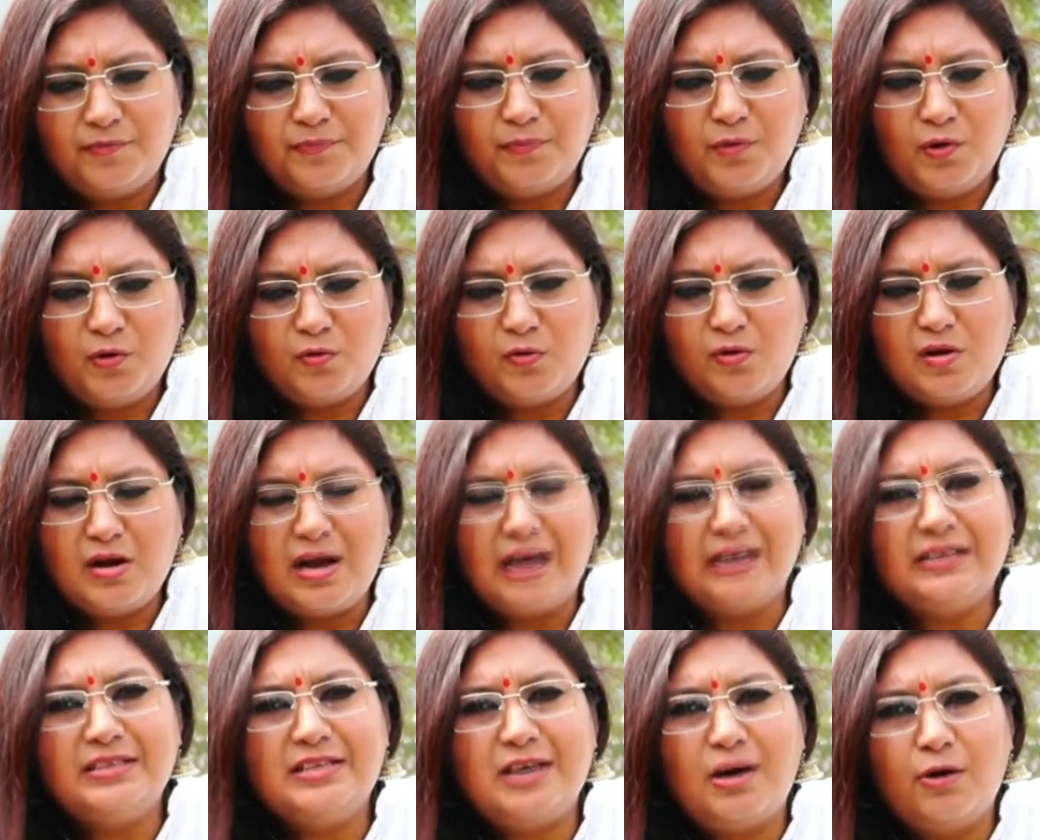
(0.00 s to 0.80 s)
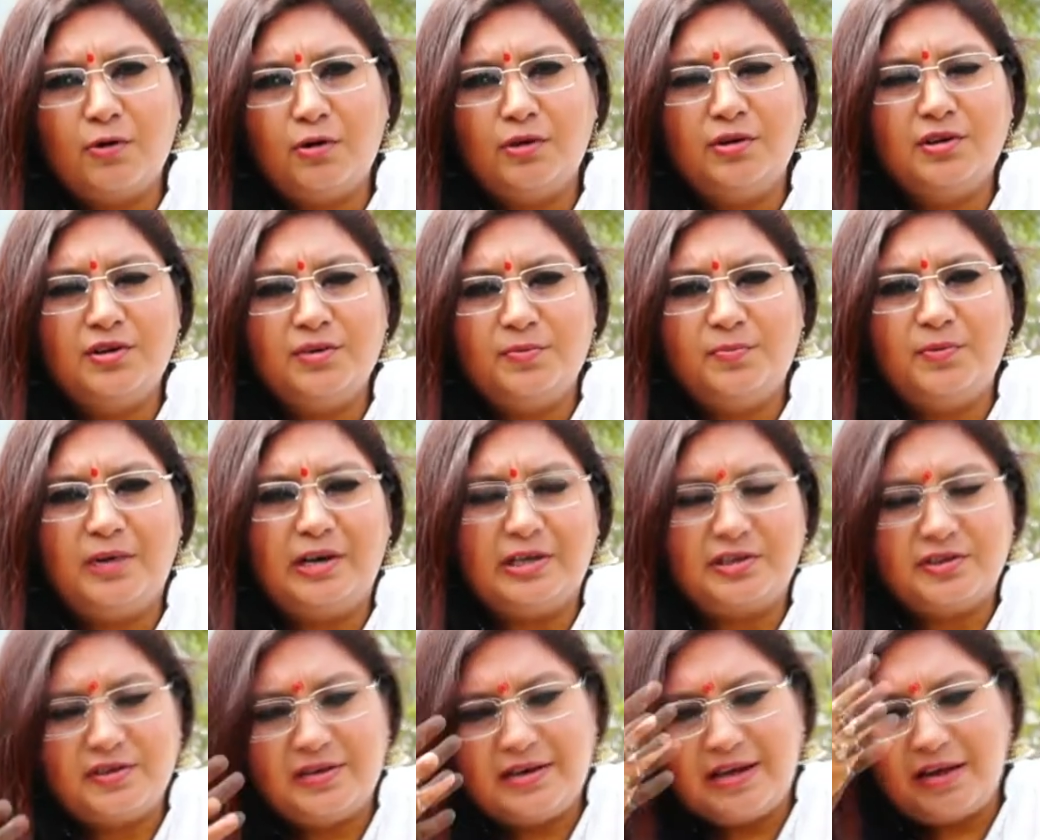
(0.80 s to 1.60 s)
you know, cut down on the
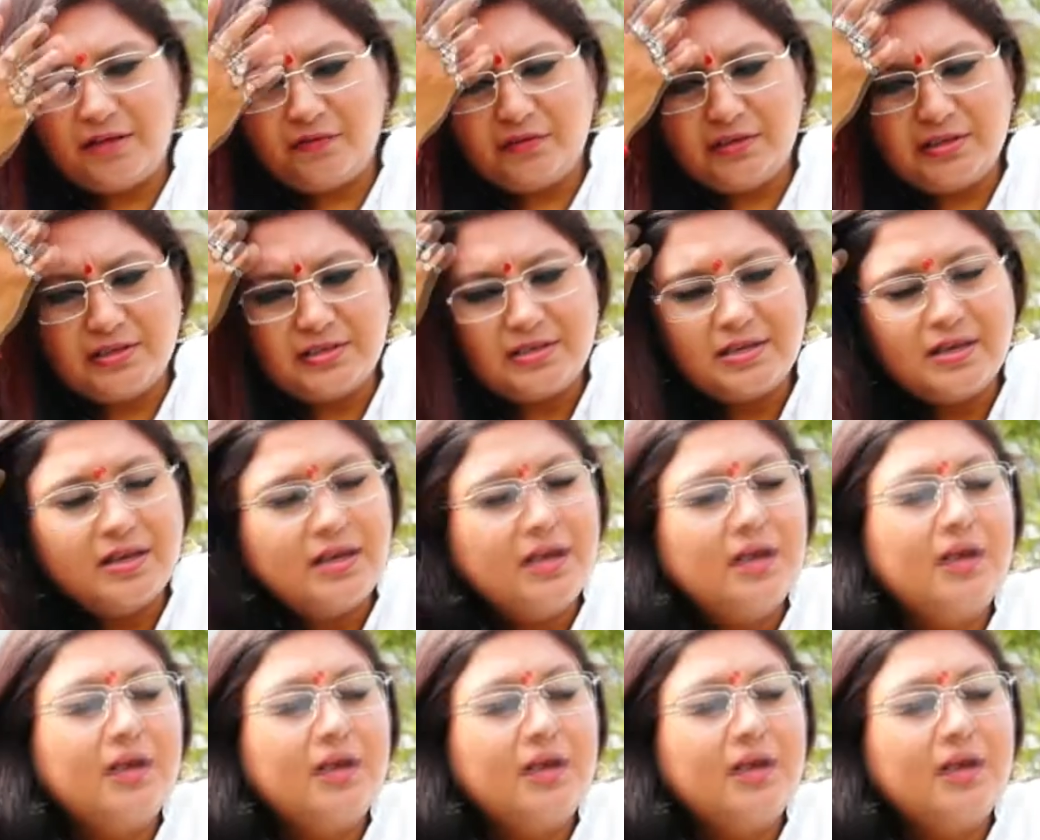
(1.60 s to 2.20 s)
depression levels.